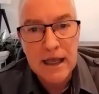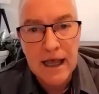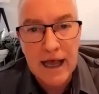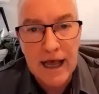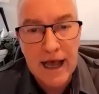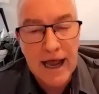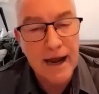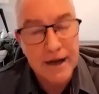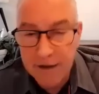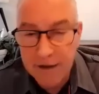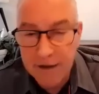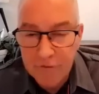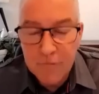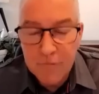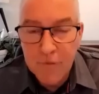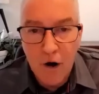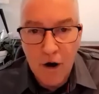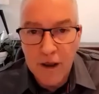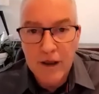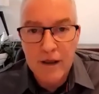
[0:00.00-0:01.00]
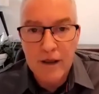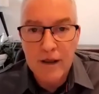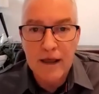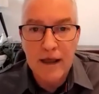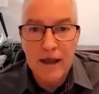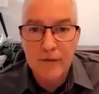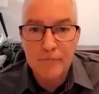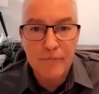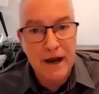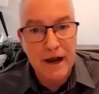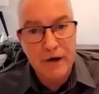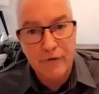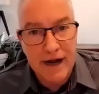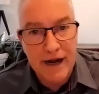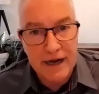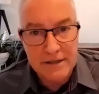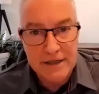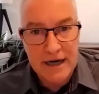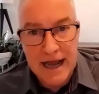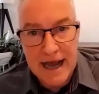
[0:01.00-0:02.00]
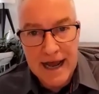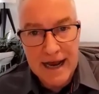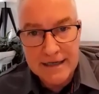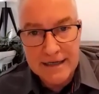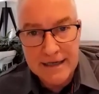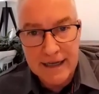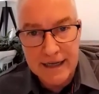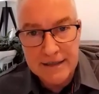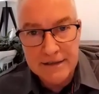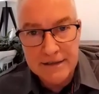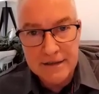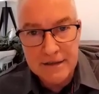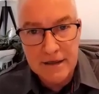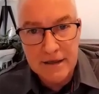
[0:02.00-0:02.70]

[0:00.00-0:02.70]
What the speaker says: and given my background as an architect,